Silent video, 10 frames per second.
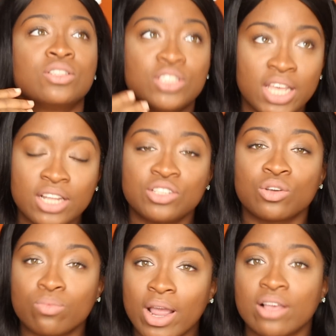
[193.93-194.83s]
tend
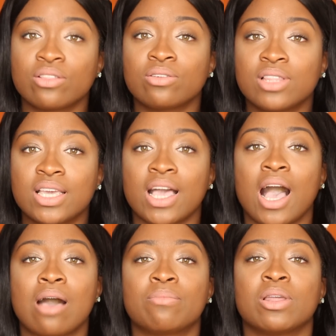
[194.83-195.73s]
to regularly
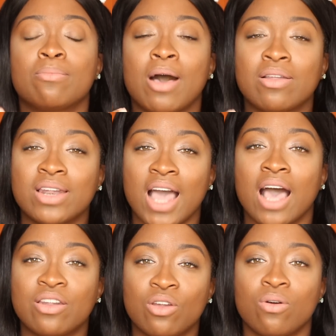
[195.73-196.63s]
comment about
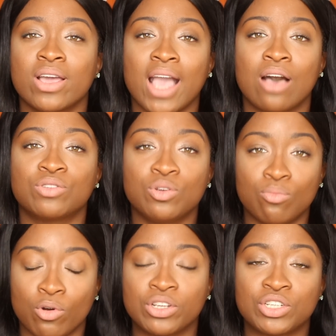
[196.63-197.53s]
not knowing how to
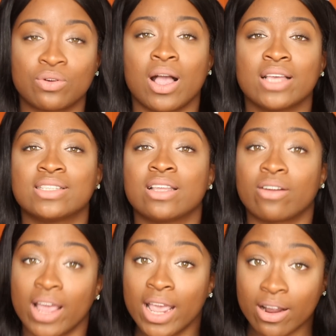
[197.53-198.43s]
moisturize
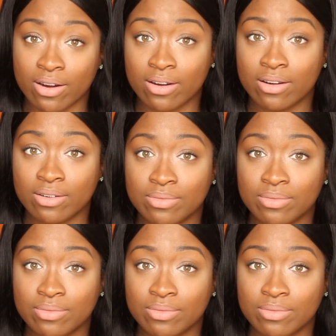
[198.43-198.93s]
their hair.